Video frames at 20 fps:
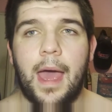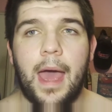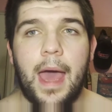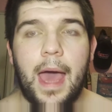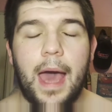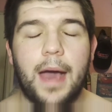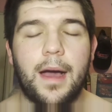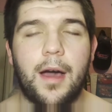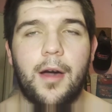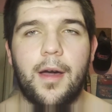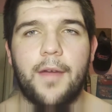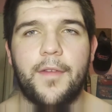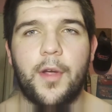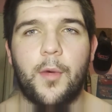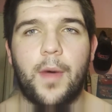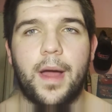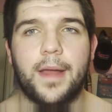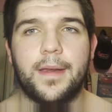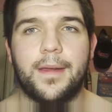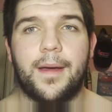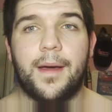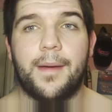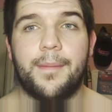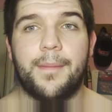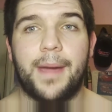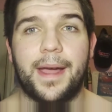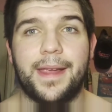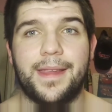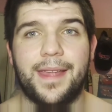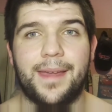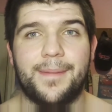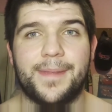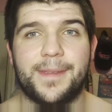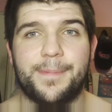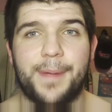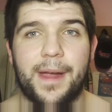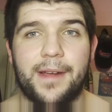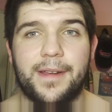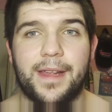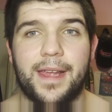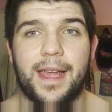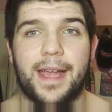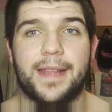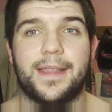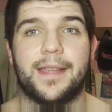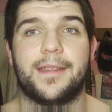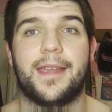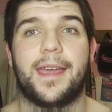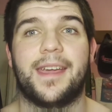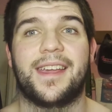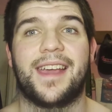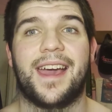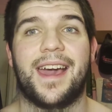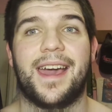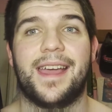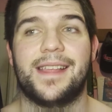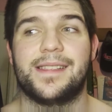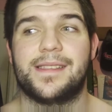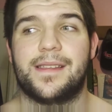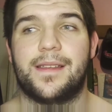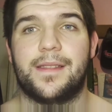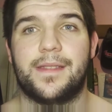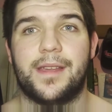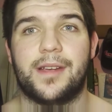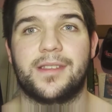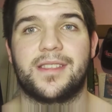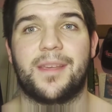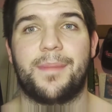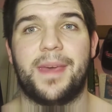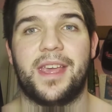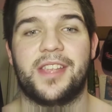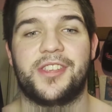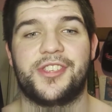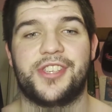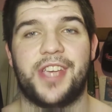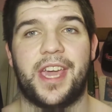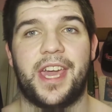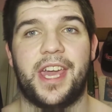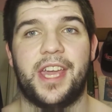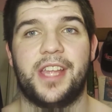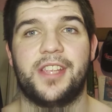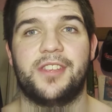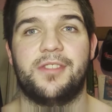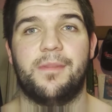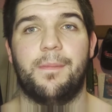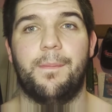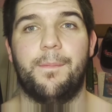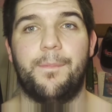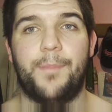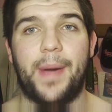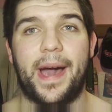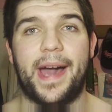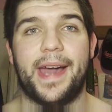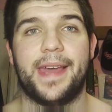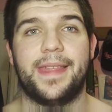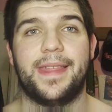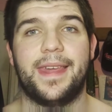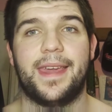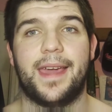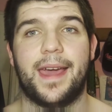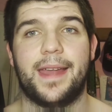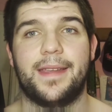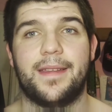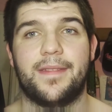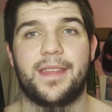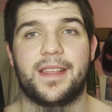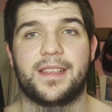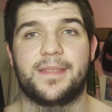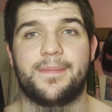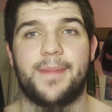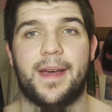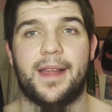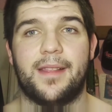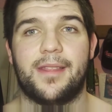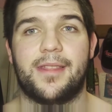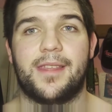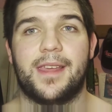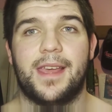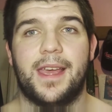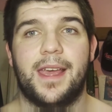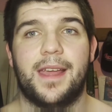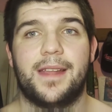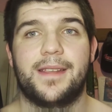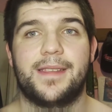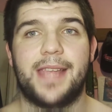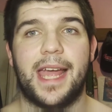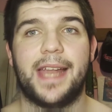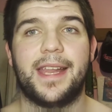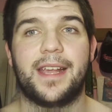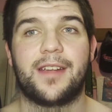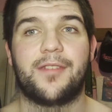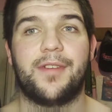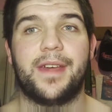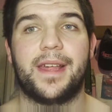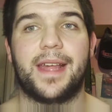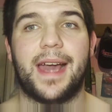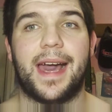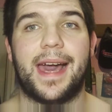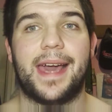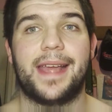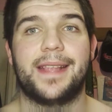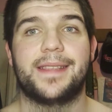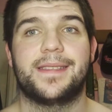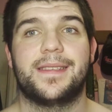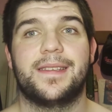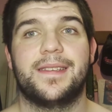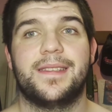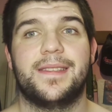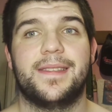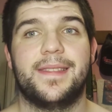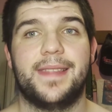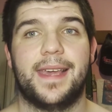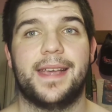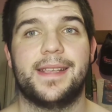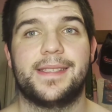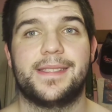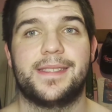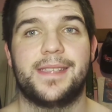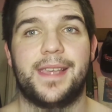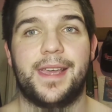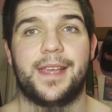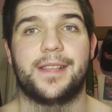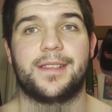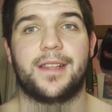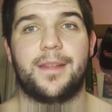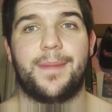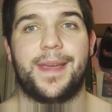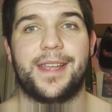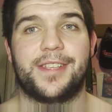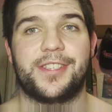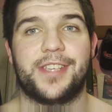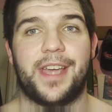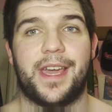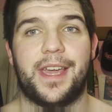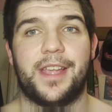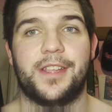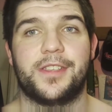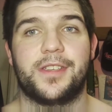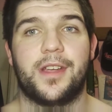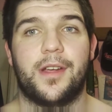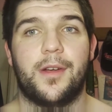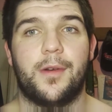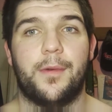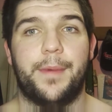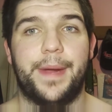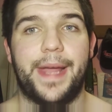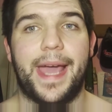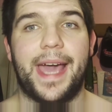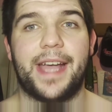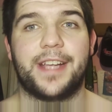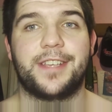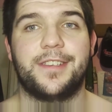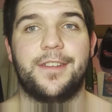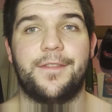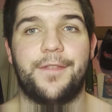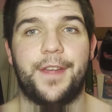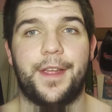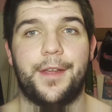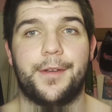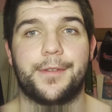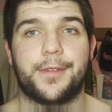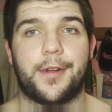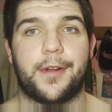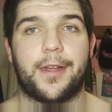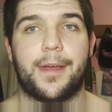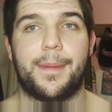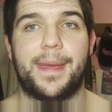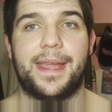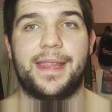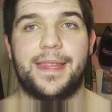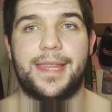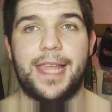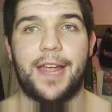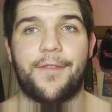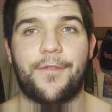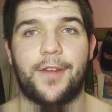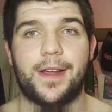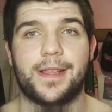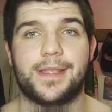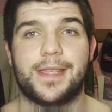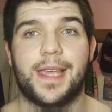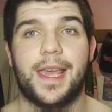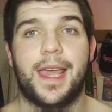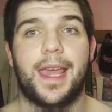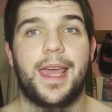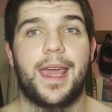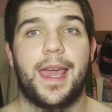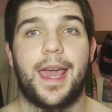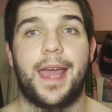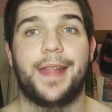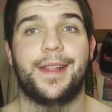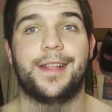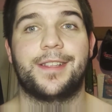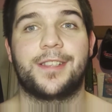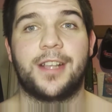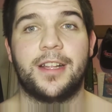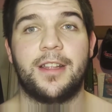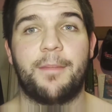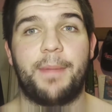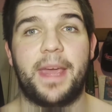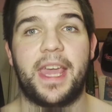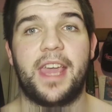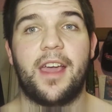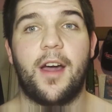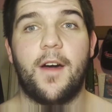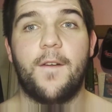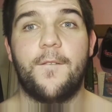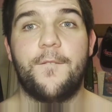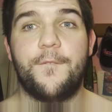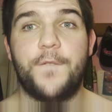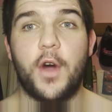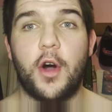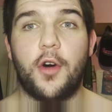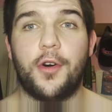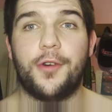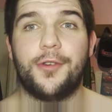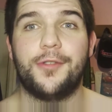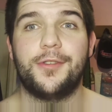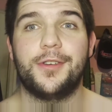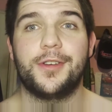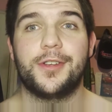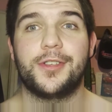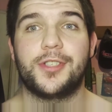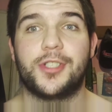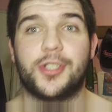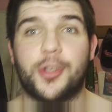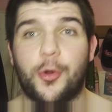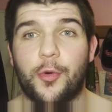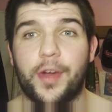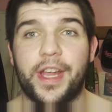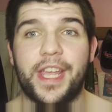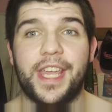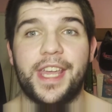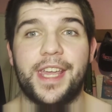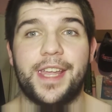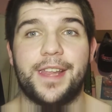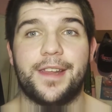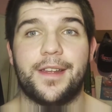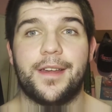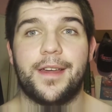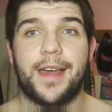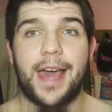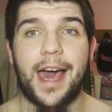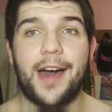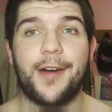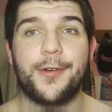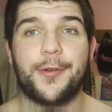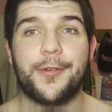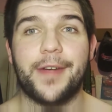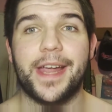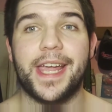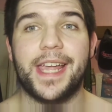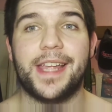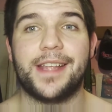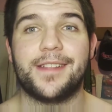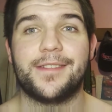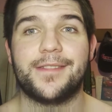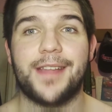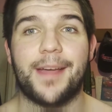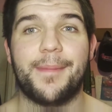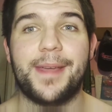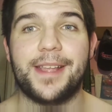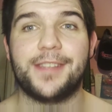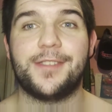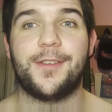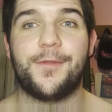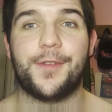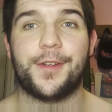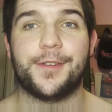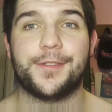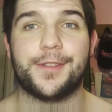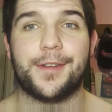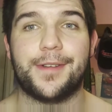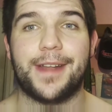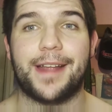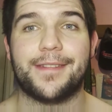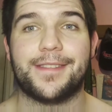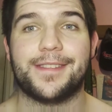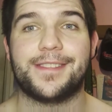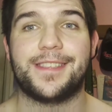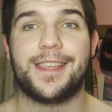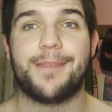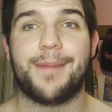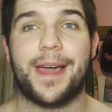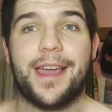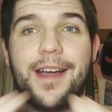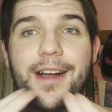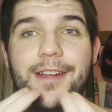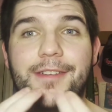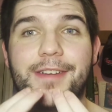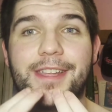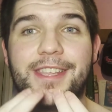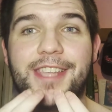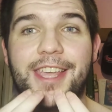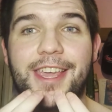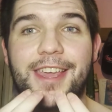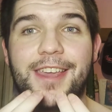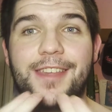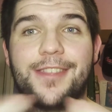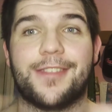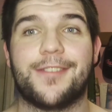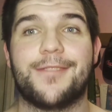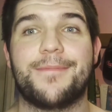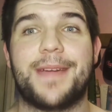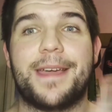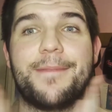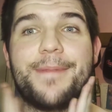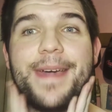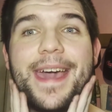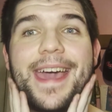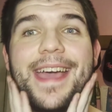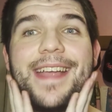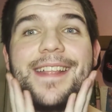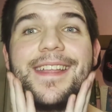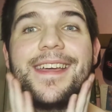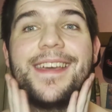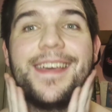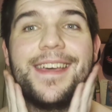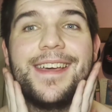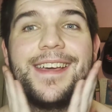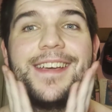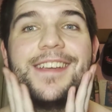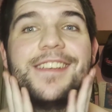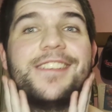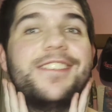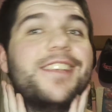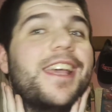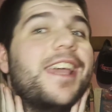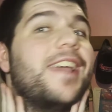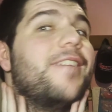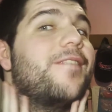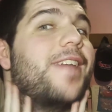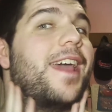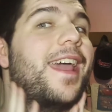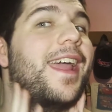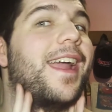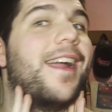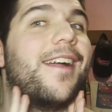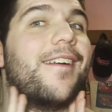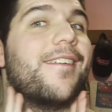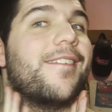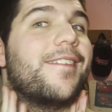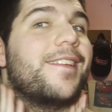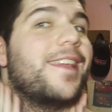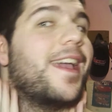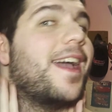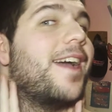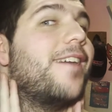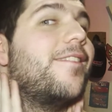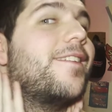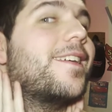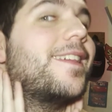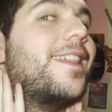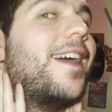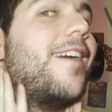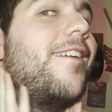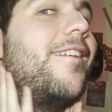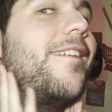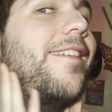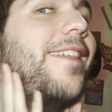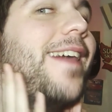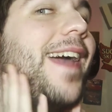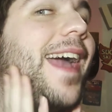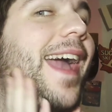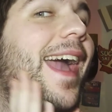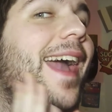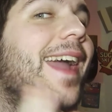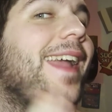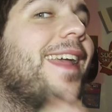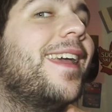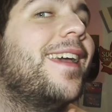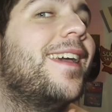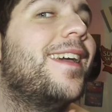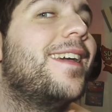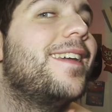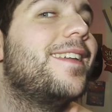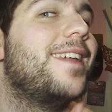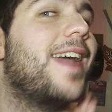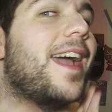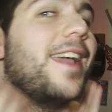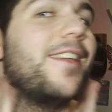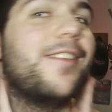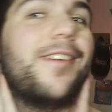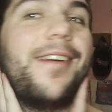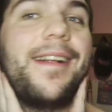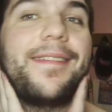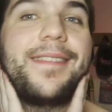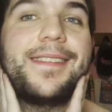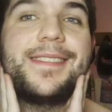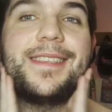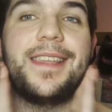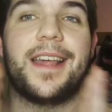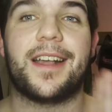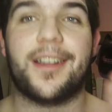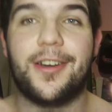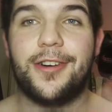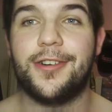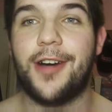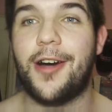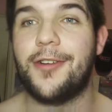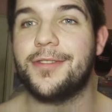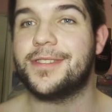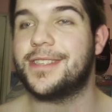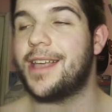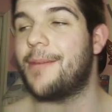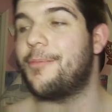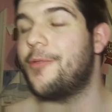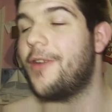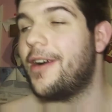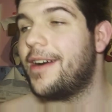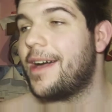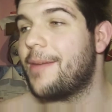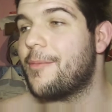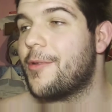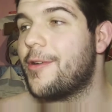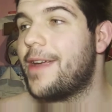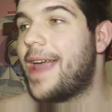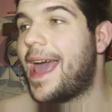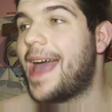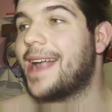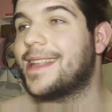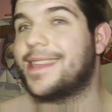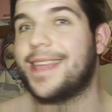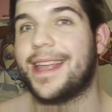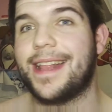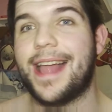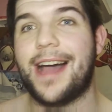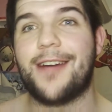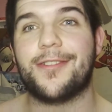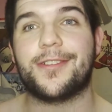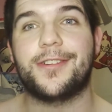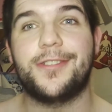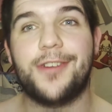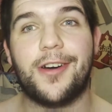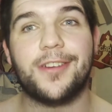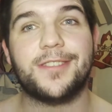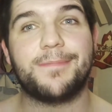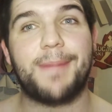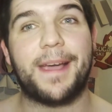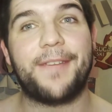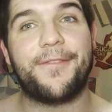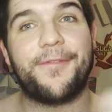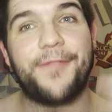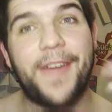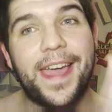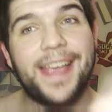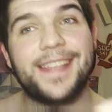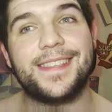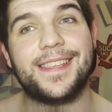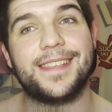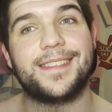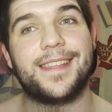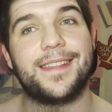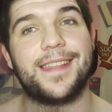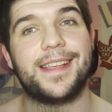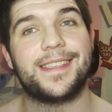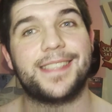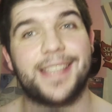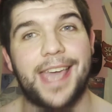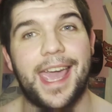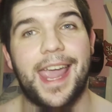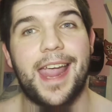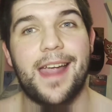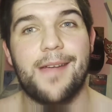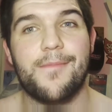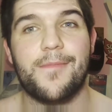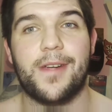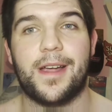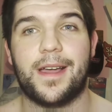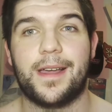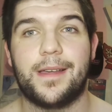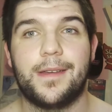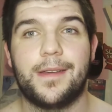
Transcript: Hello everyone, my name's Faraday, and today guys, there's gonna be a change by the end of this month. Technically guys, this is gonna be a change. Reaction videos are gonna be different, and it's gonna be full screen. How great! That means you viewers don't have to see my ugly teeth or my bad shaved hair. Yeah, look at that, all of that. Yeah, you don't have to see a close-up while I'm reacting, how close my face is to this camera.